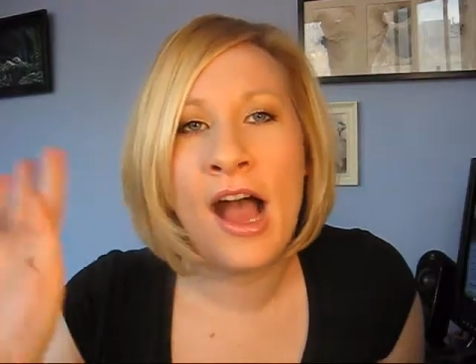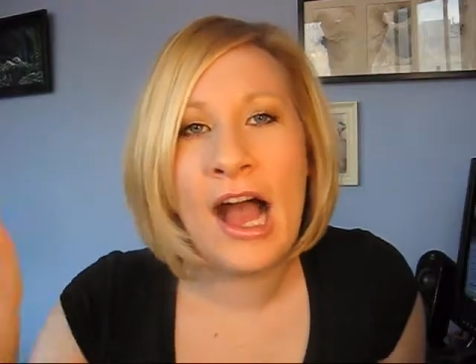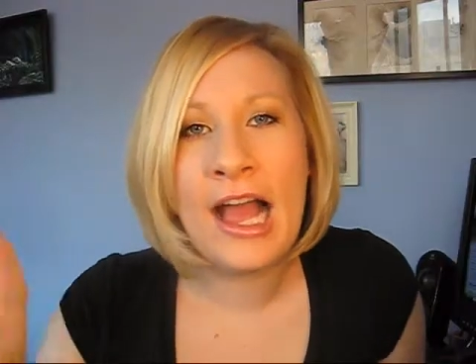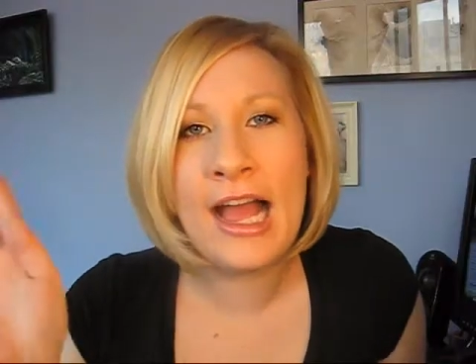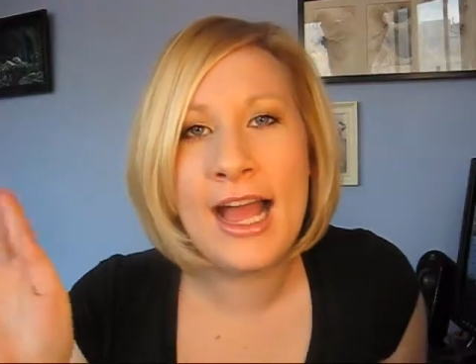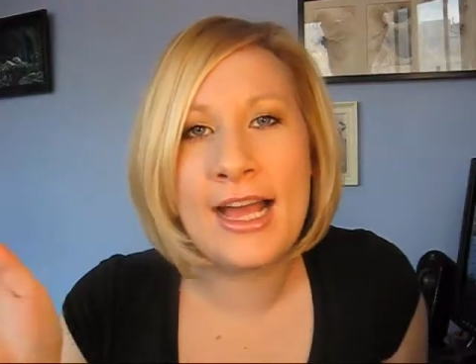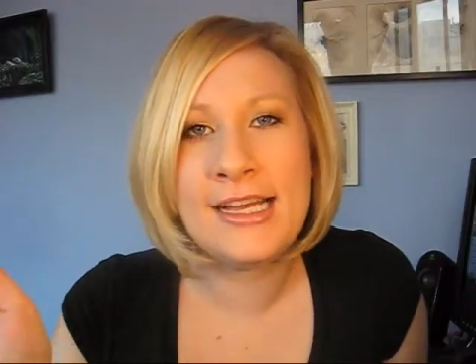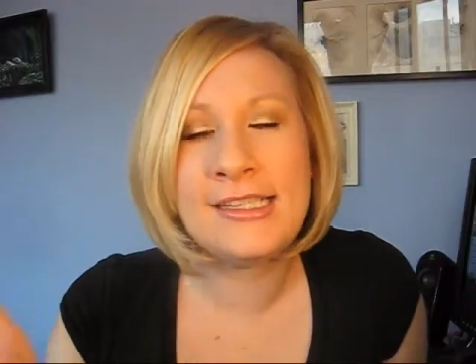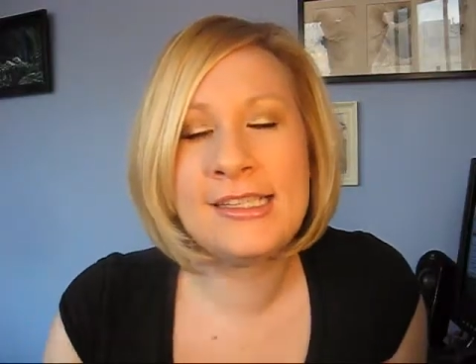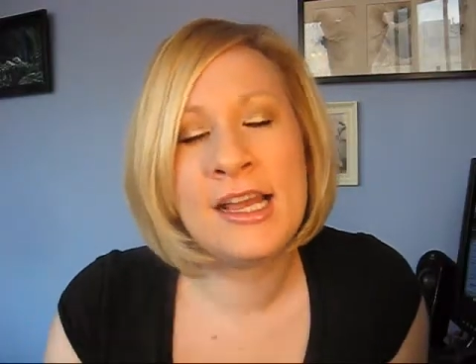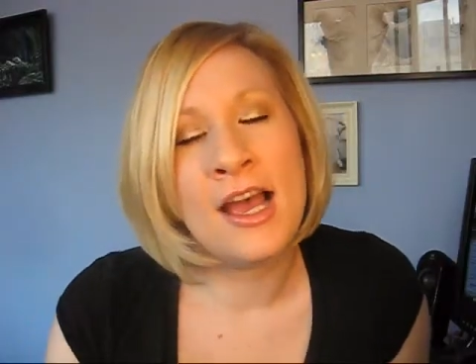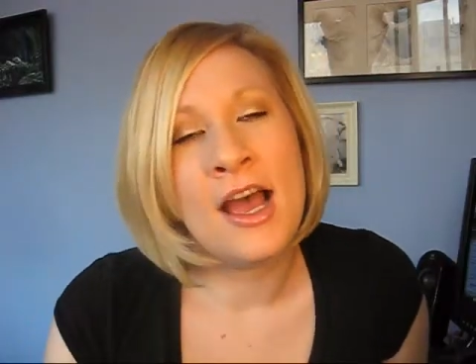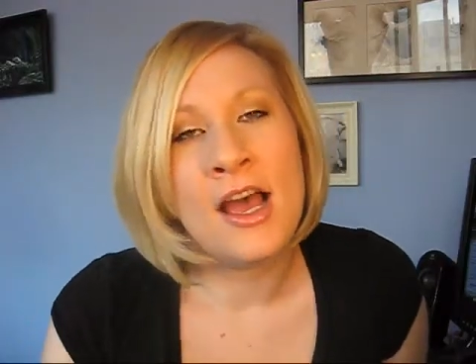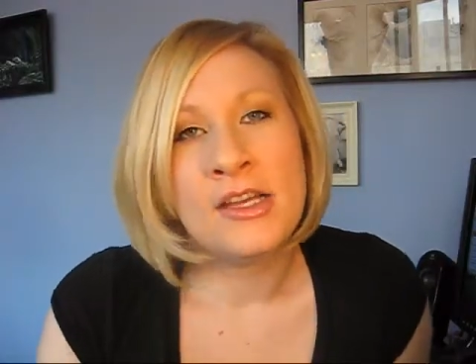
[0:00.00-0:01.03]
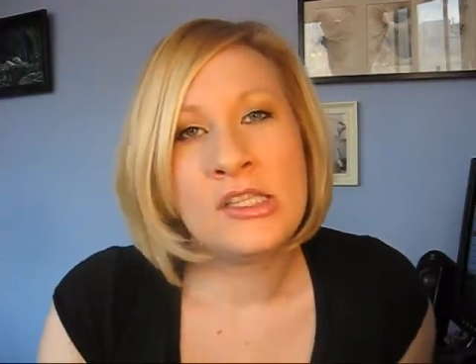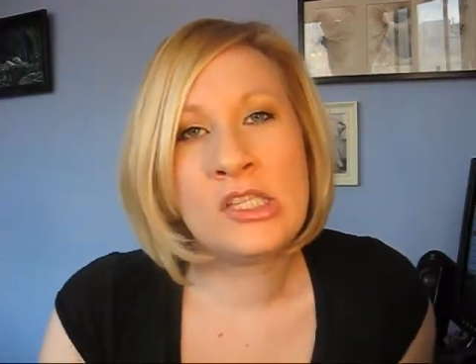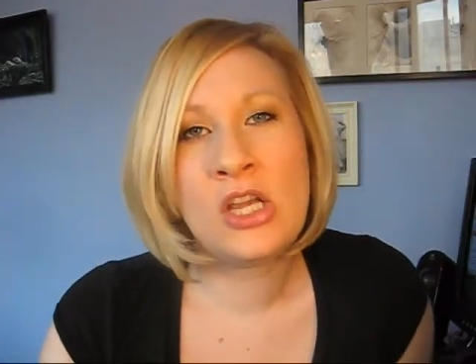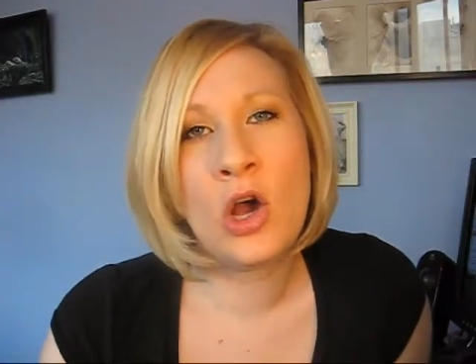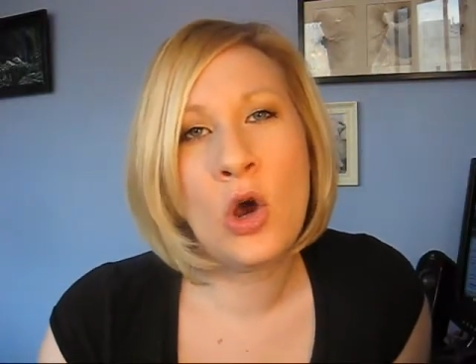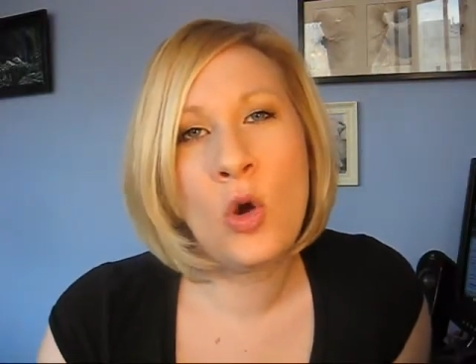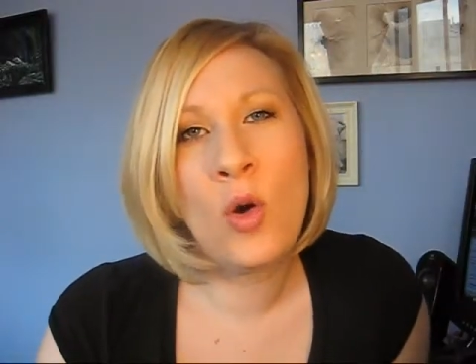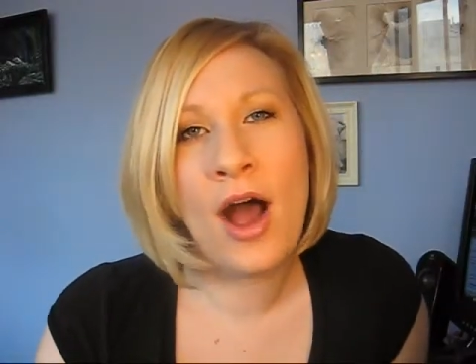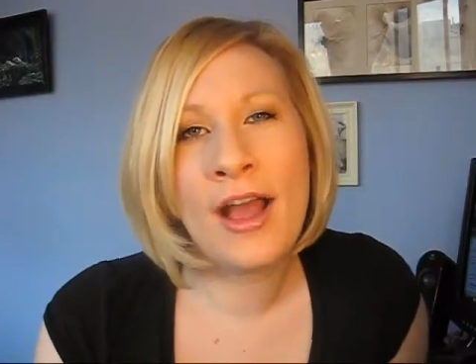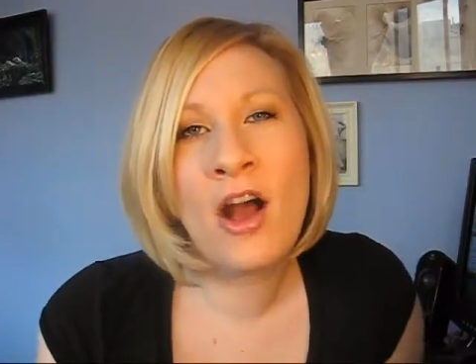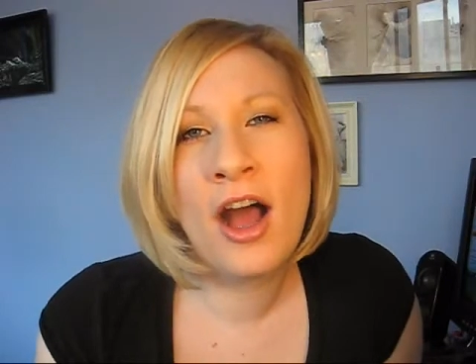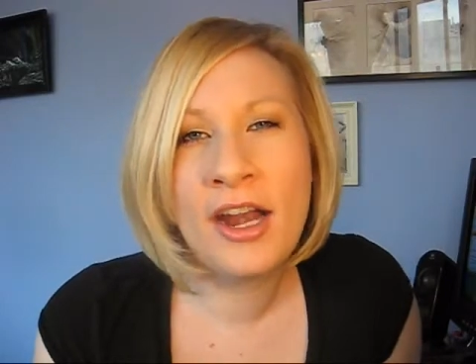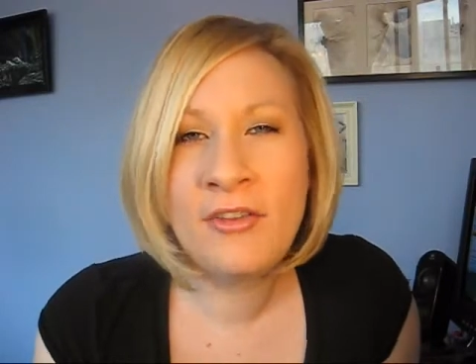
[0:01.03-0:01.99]
Hi guys! So
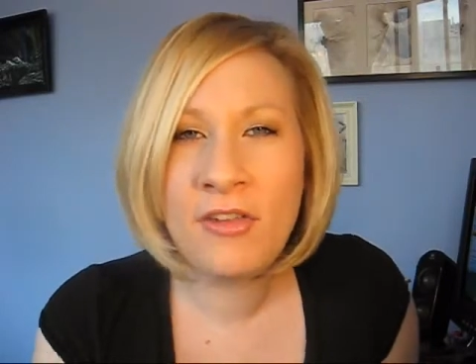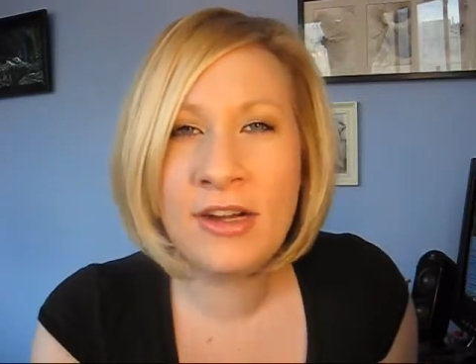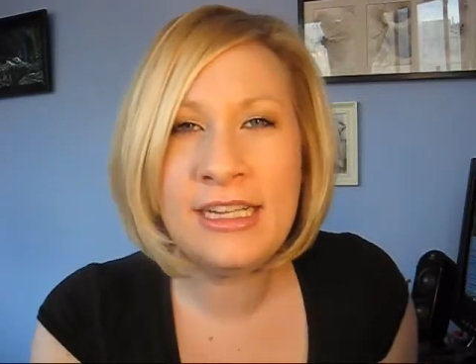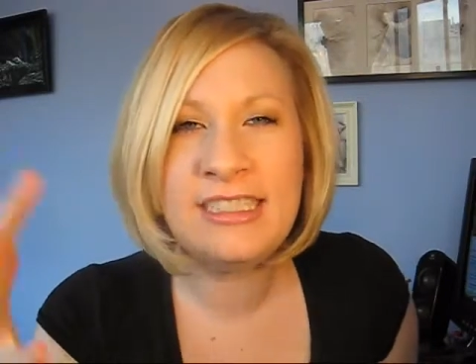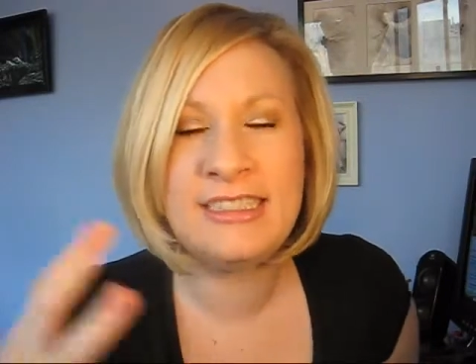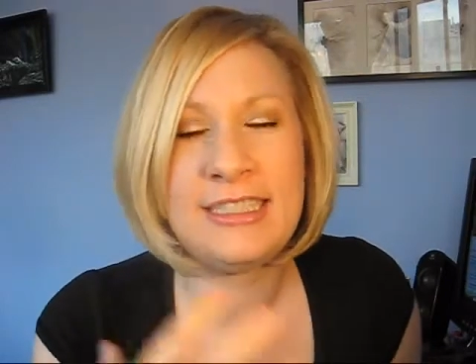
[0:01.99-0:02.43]
I kind of already